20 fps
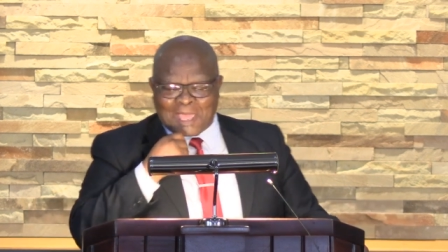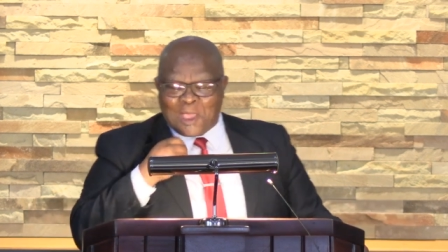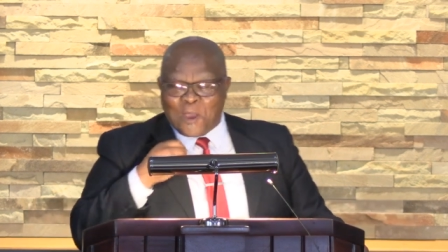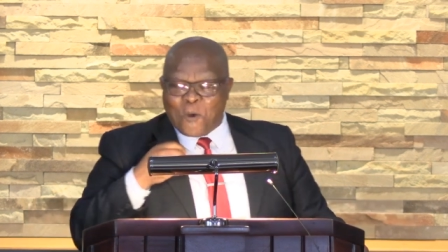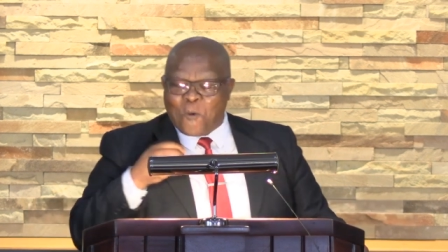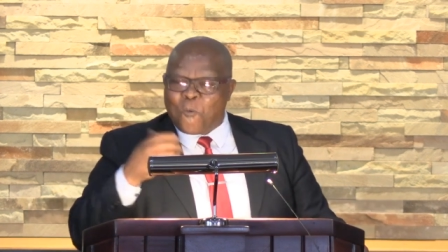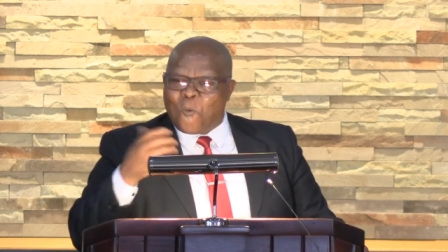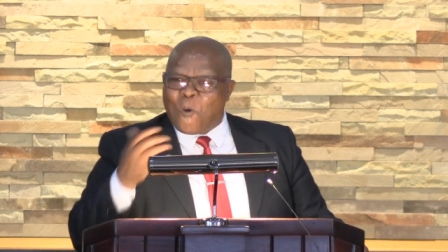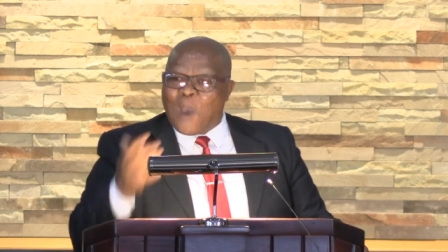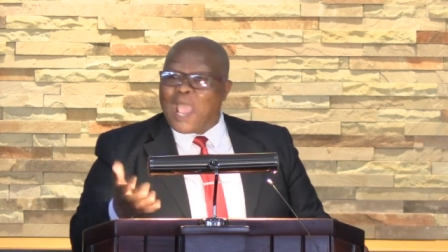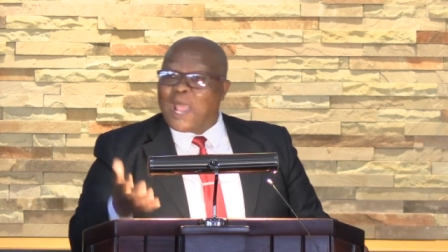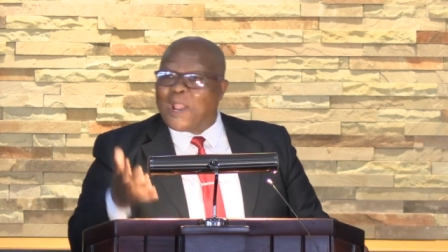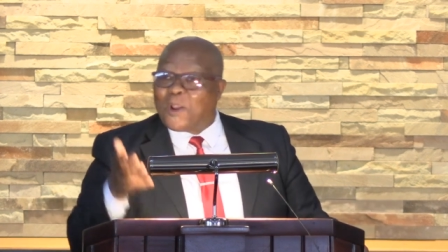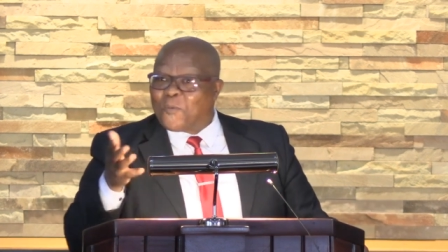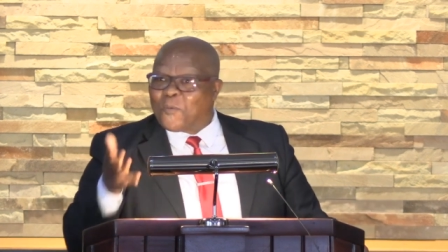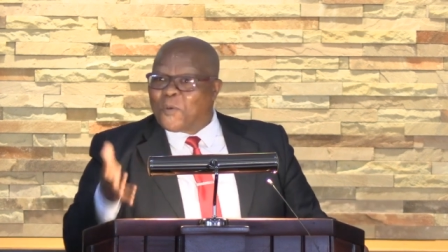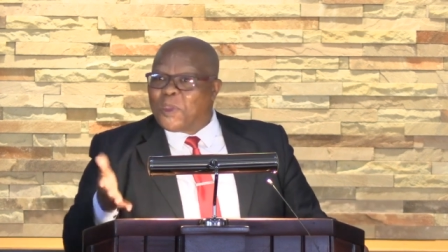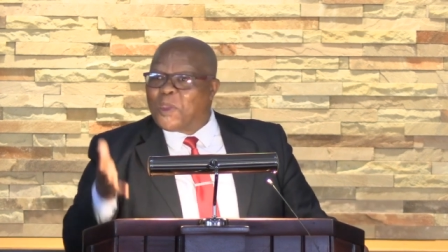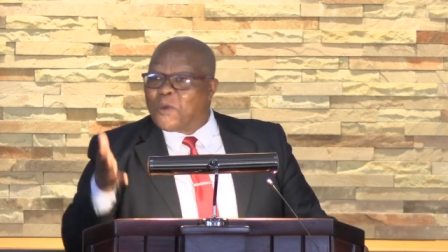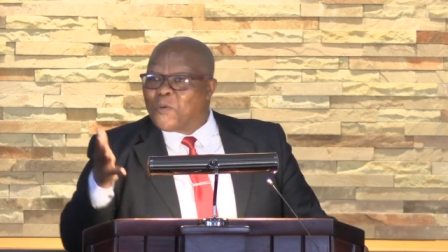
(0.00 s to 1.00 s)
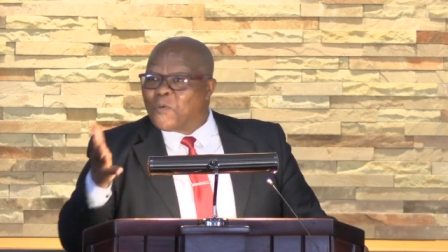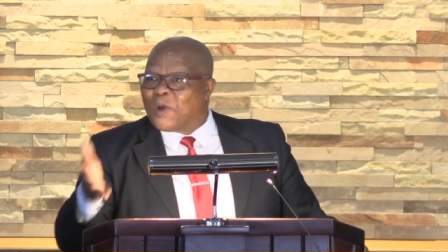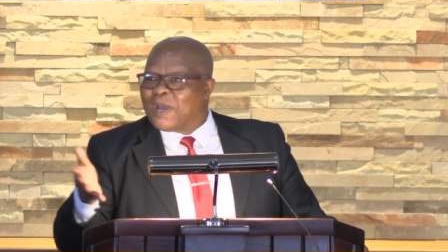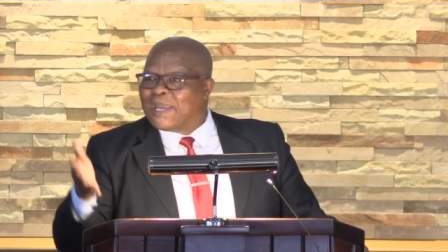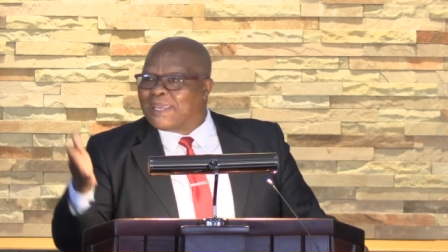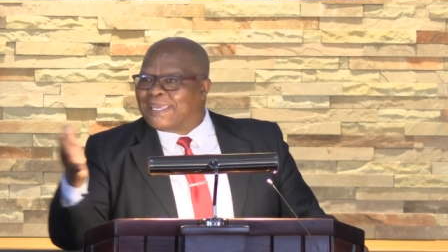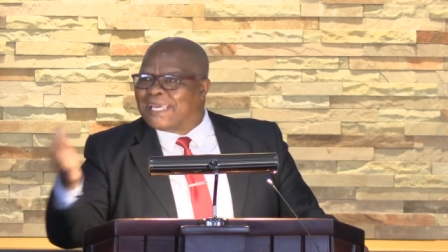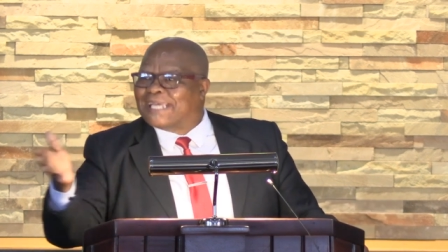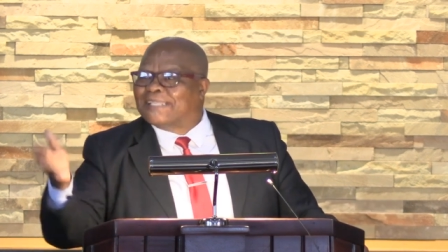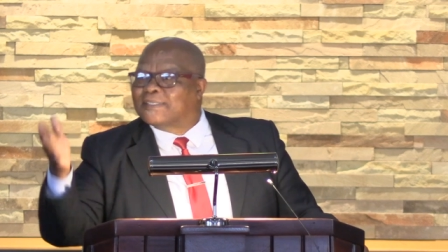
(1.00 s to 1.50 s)
while we were
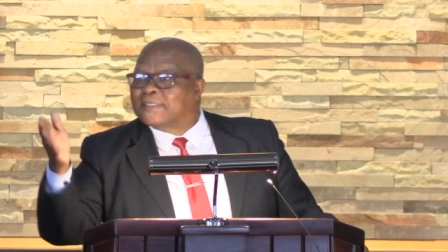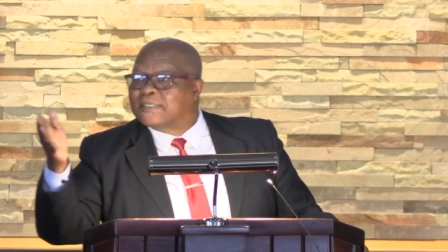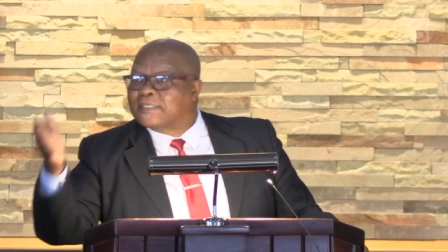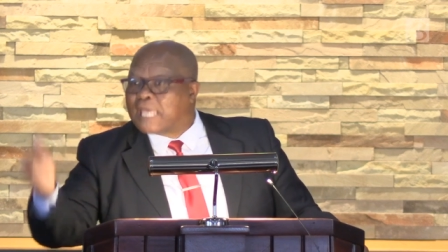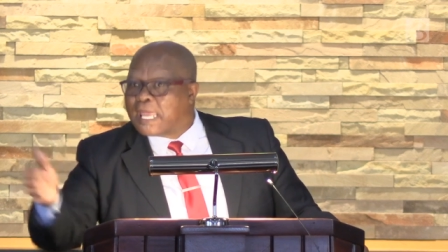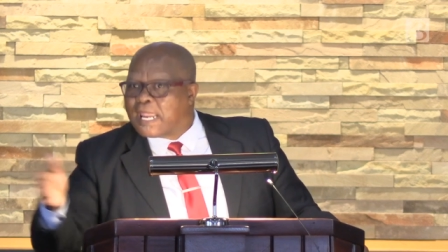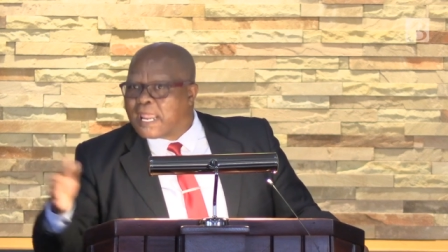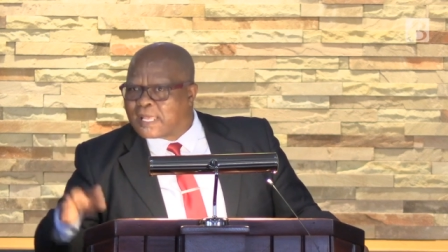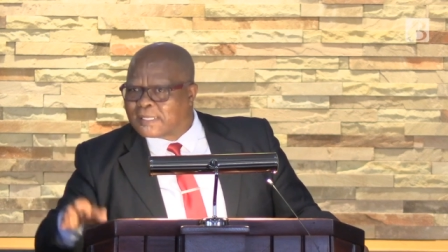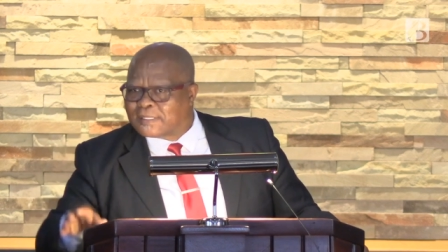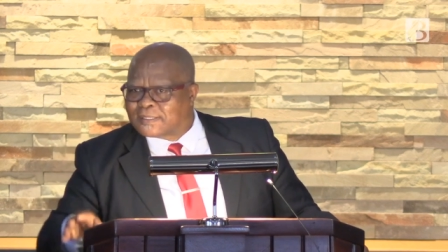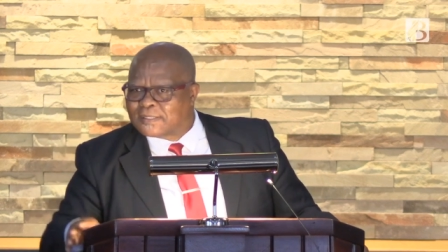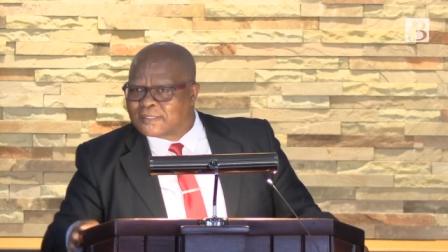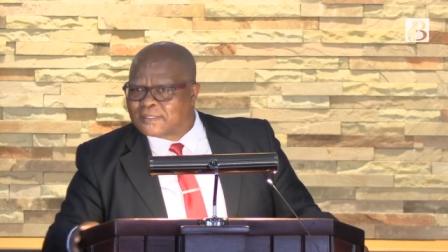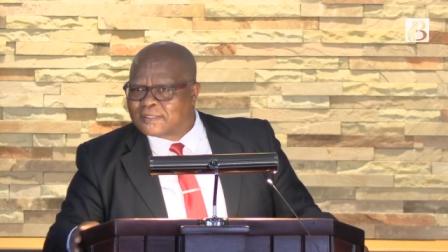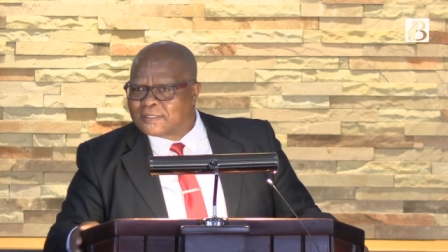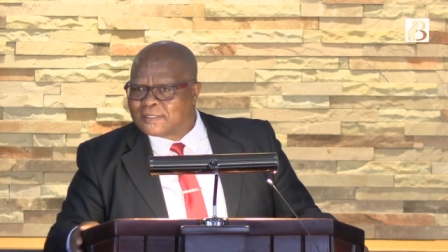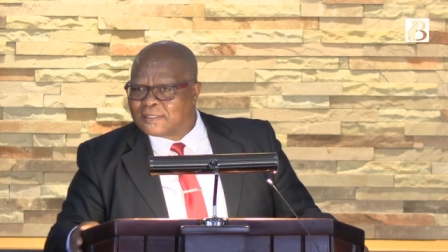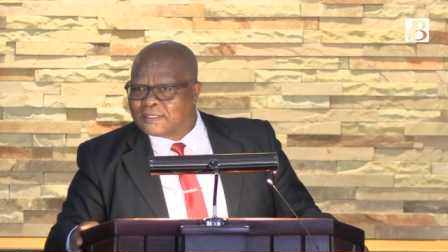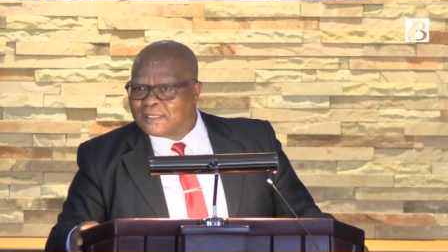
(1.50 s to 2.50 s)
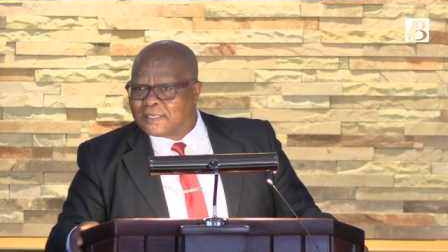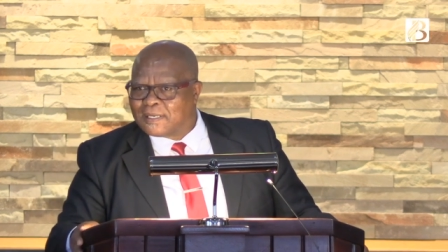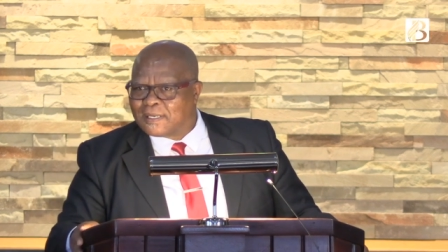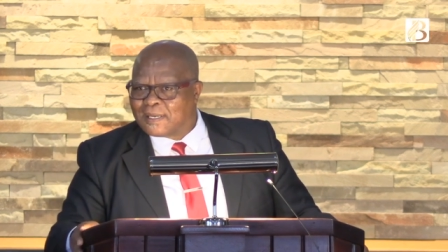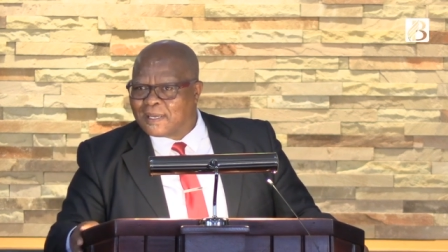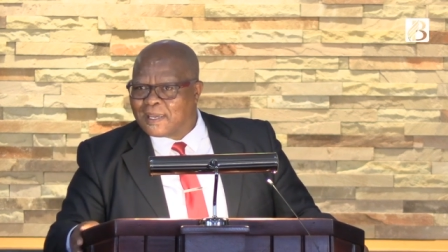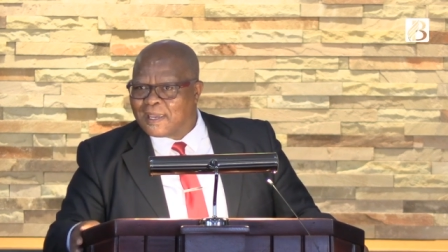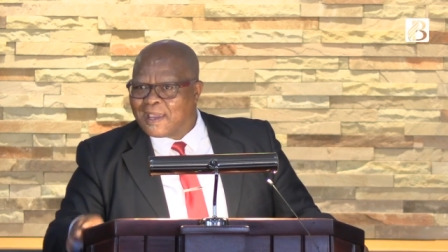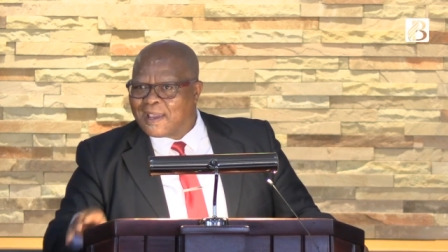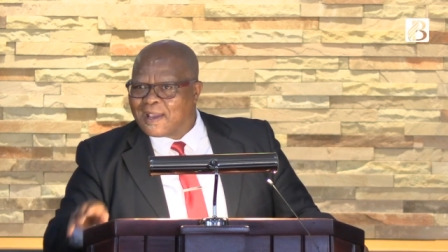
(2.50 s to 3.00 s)
yet sinners,
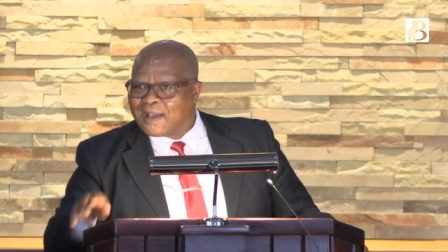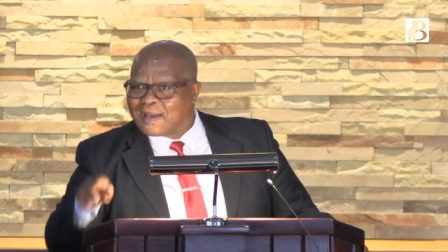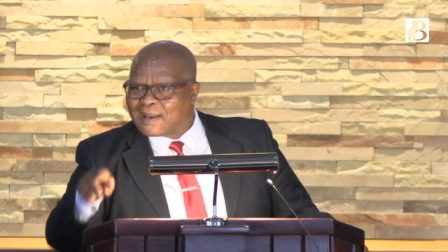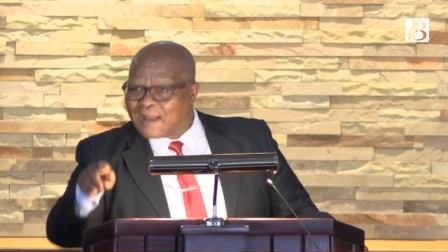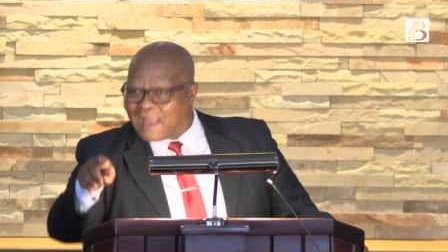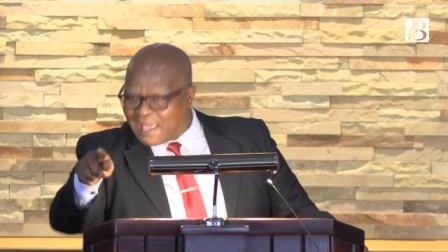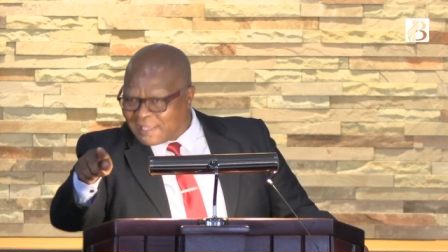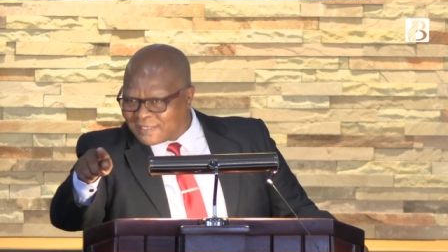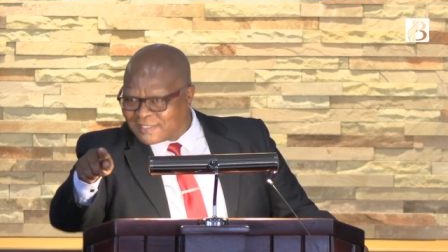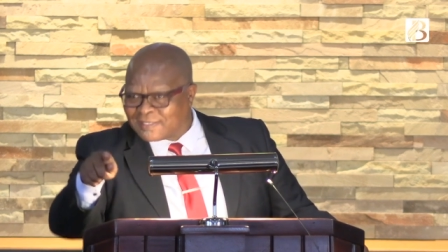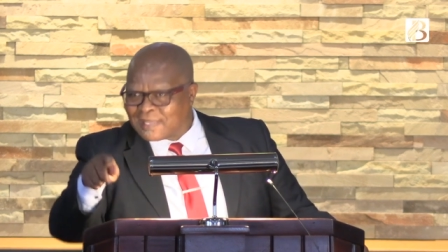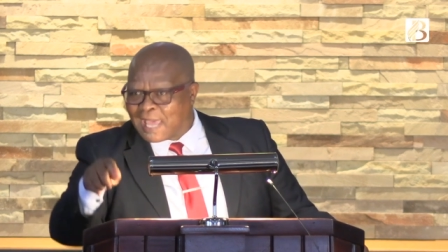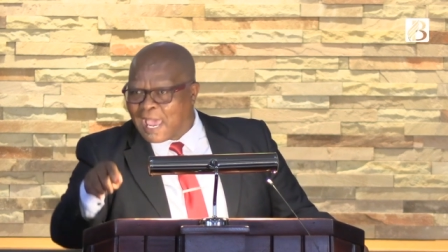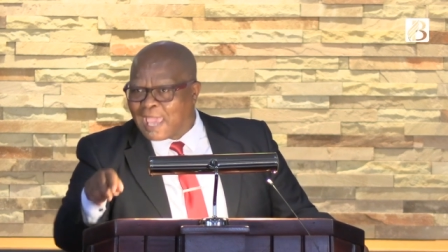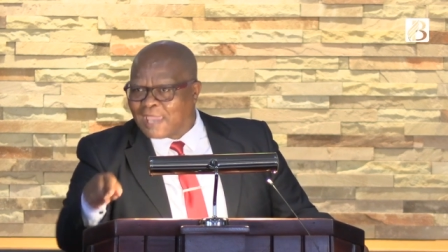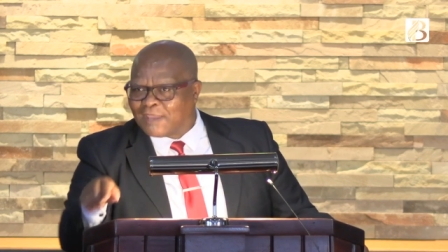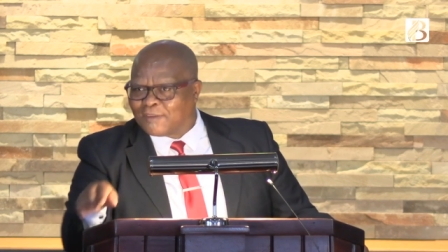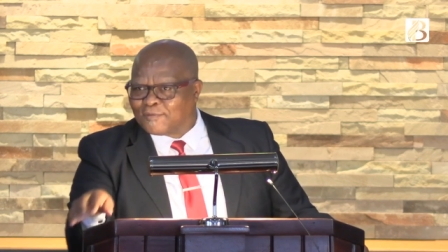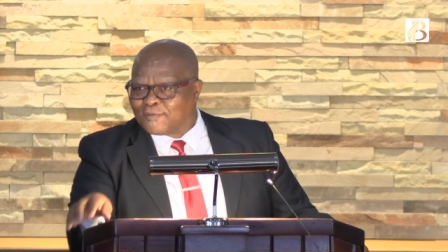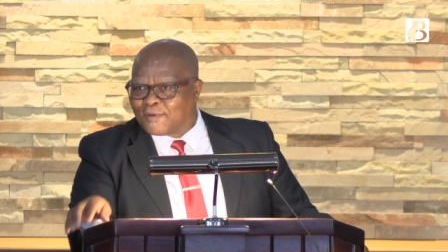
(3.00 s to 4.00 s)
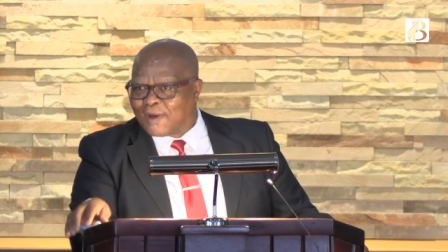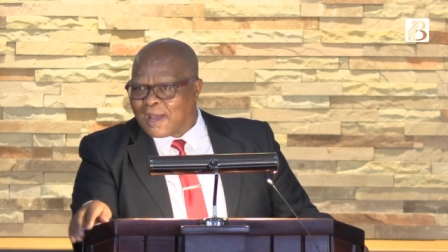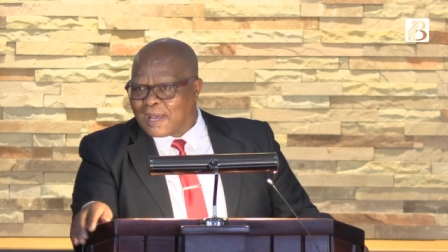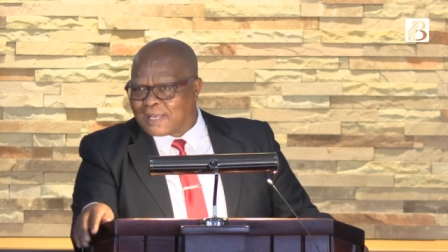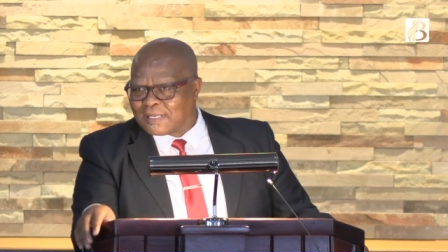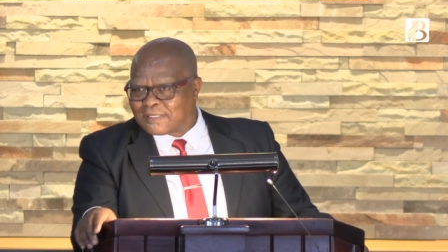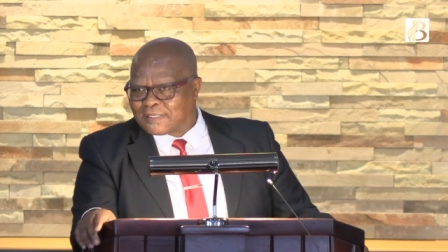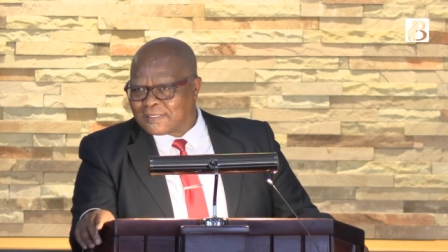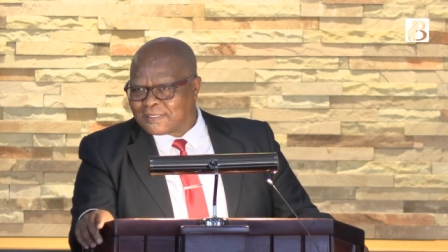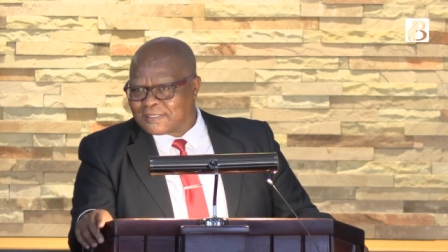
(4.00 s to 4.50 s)
Christ died for
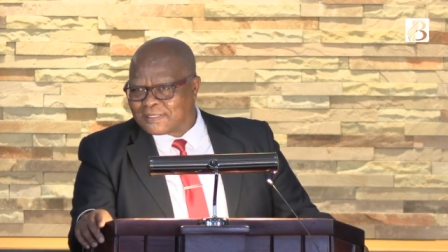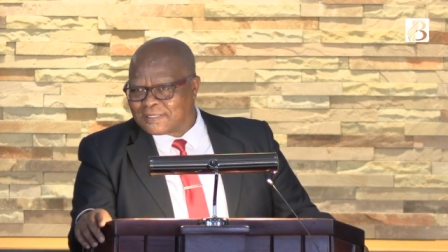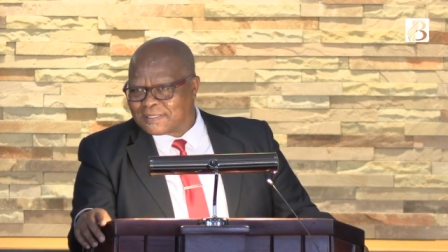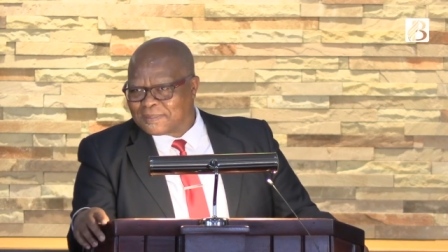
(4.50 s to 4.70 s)
us.